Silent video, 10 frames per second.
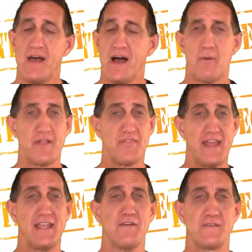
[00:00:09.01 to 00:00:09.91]
I want to
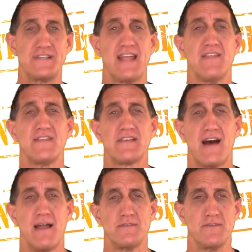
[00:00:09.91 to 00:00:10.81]
thank you for taking the
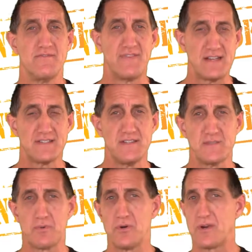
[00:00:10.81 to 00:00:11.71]
time to invest in this
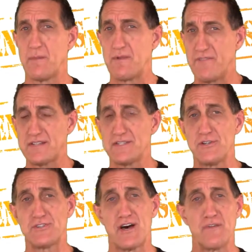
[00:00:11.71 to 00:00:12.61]
program, invest in
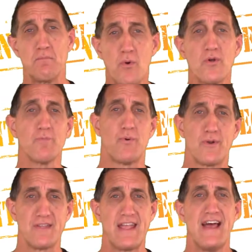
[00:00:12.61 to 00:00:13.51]
yourself, and more
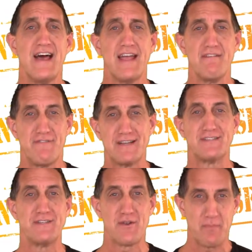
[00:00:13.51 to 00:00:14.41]
importantly, invest
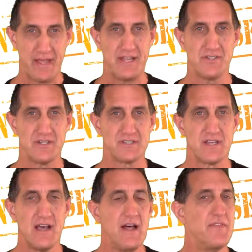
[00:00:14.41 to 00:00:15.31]
in your patients.
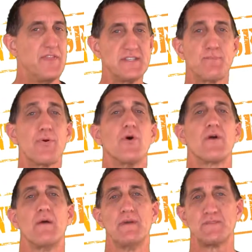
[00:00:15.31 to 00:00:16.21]
This
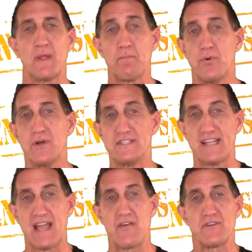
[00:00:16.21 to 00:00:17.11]
program has been put
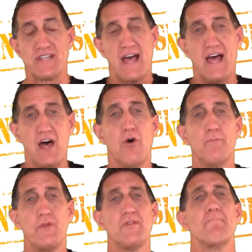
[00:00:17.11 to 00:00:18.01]
together to help
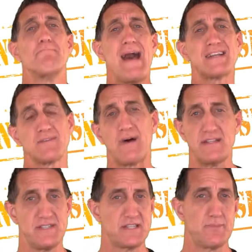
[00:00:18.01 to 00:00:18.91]
you to
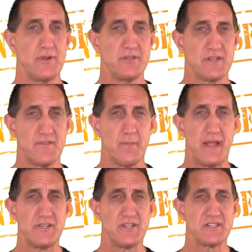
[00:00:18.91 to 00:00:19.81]
maximize the experience of your
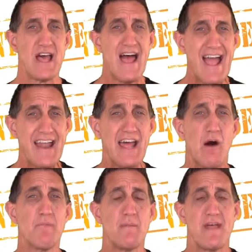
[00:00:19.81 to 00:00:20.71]
patients and
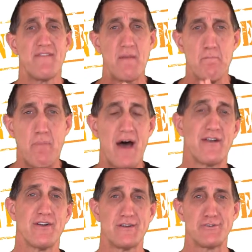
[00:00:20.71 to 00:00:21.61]
help them to have a
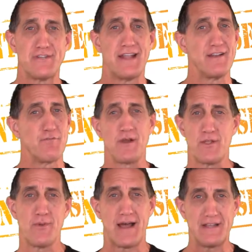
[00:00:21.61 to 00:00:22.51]
better understanding of what
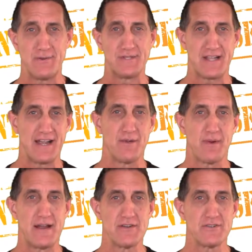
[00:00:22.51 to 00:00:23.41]
you and I do as
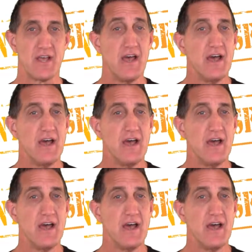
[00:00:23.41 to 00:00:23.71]
chiropractors.